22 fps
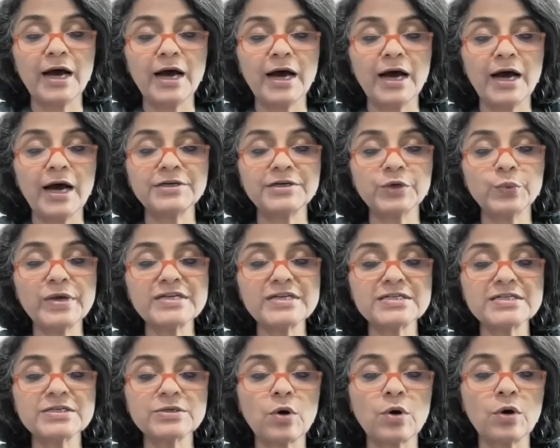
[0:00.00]
I'd
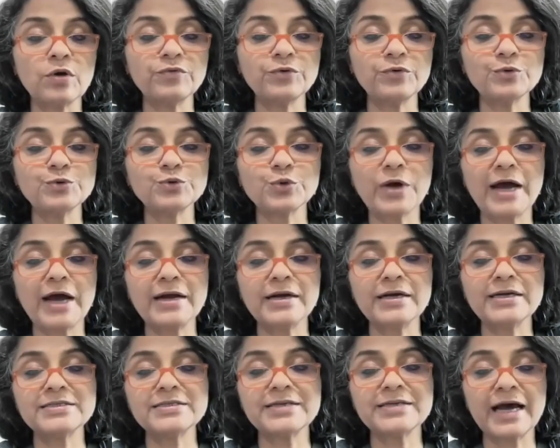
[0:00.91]
request all of you to
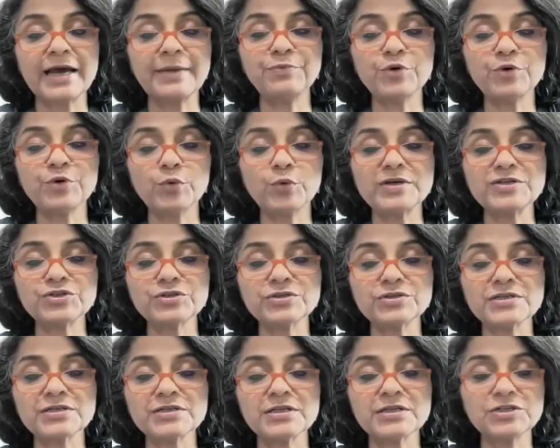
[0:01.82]
kindly type your
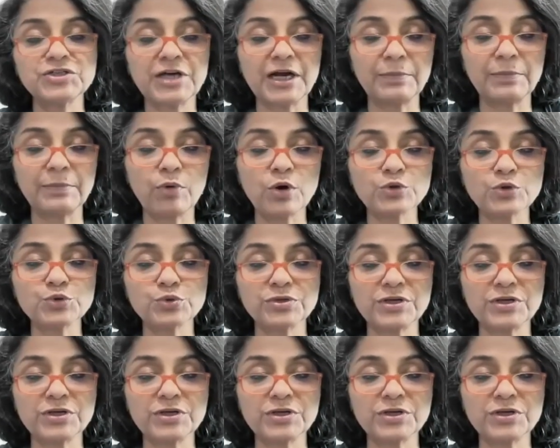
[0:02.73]
questions in the chat box